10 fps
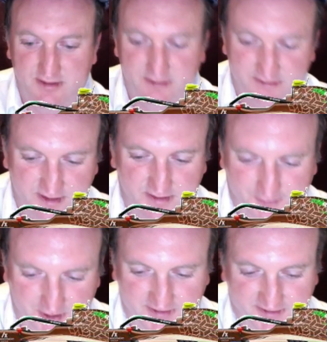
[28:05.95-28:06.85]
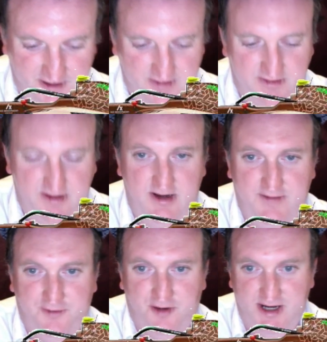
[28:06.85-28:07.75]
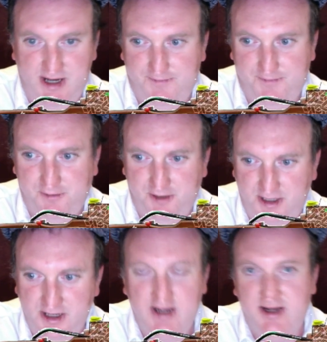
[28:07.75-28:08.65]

It's his first season in FIA F3.